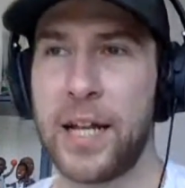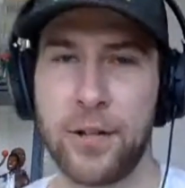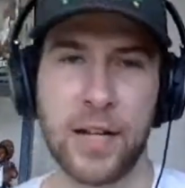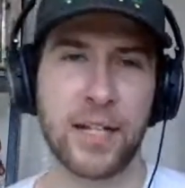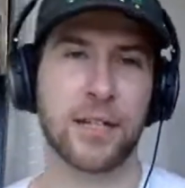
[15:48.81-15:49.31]
and
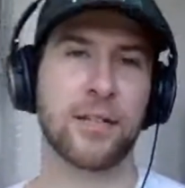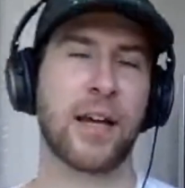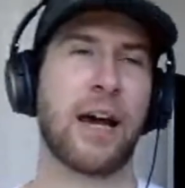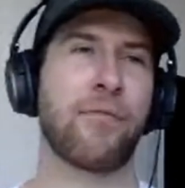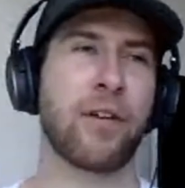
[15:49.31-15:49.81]
you need
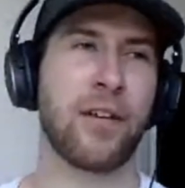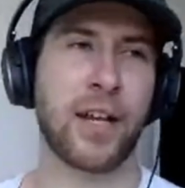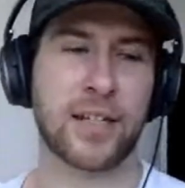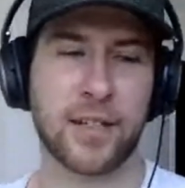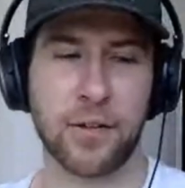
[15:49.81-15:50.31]
to have a
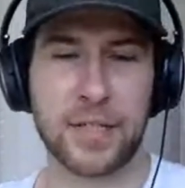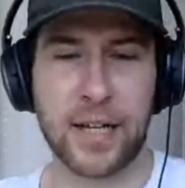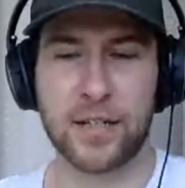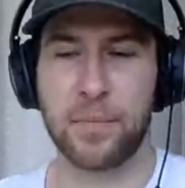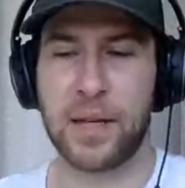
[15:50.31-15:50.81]
unique skill
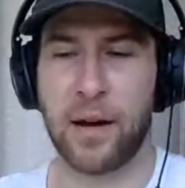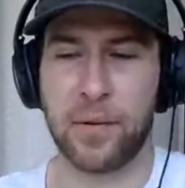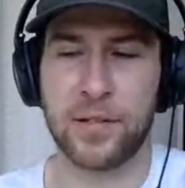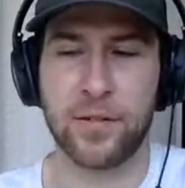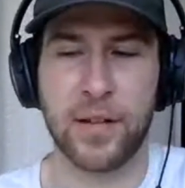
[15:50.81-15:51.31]
set to be
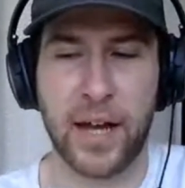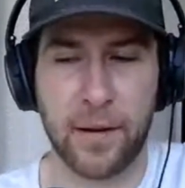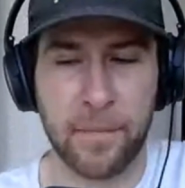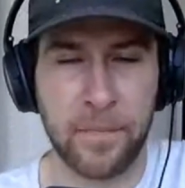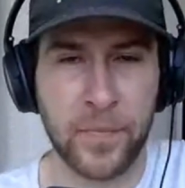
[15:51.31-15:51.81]
able to do that.